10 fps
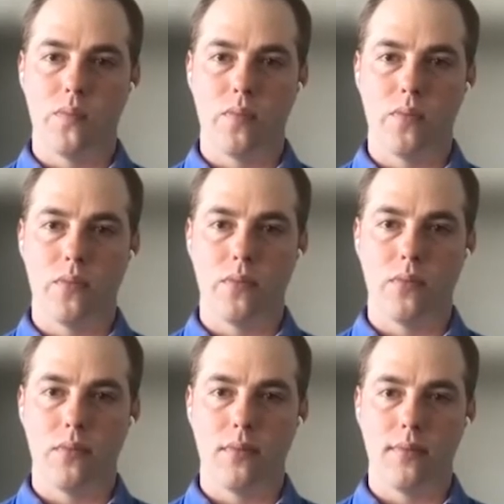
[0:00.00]

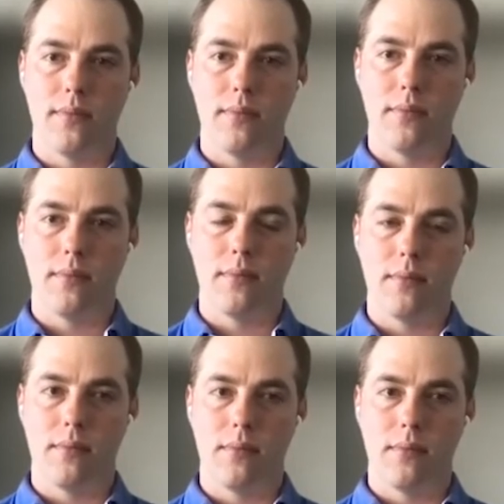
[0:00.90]

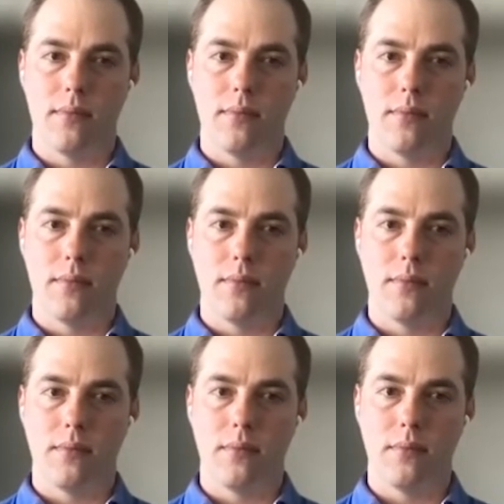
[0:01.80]

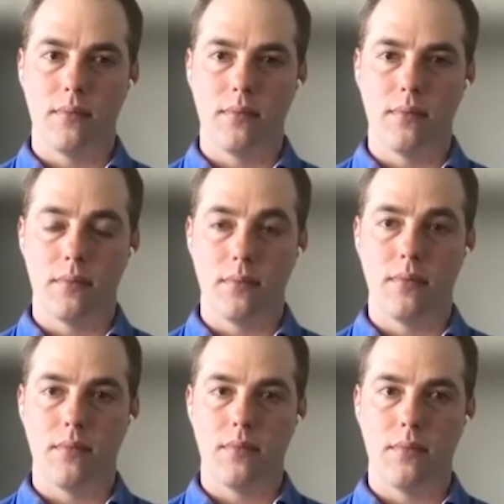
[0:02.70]

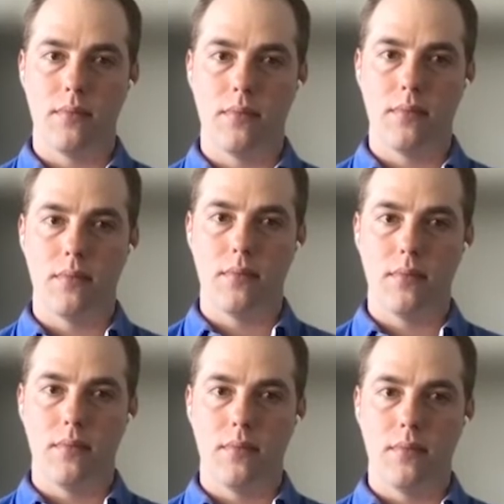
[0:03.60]

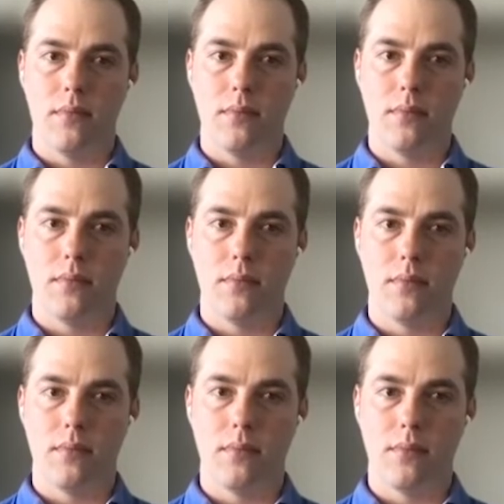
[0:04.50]

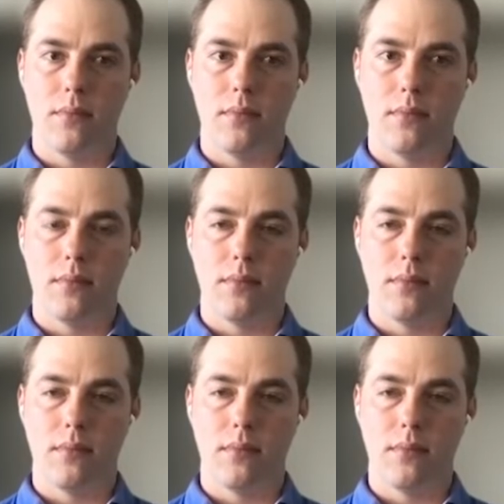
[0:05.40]
No words are spoken by the person on screen.